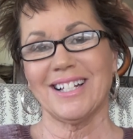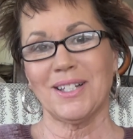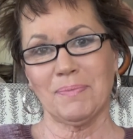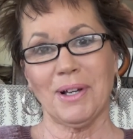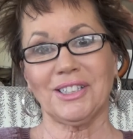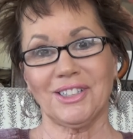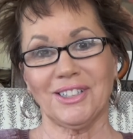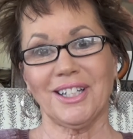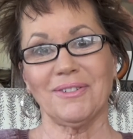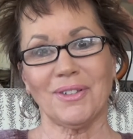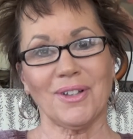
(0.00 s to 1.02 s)

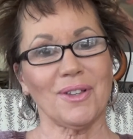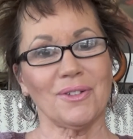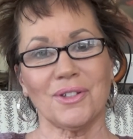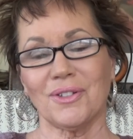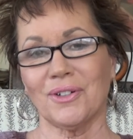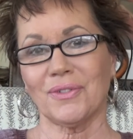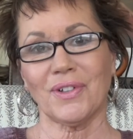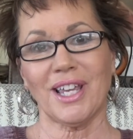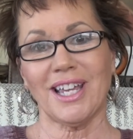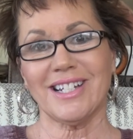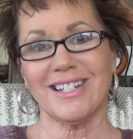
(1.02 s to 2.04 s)
especially with all those
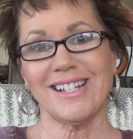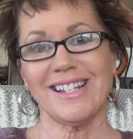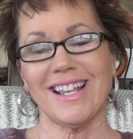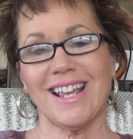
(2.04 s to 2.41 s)
notifications,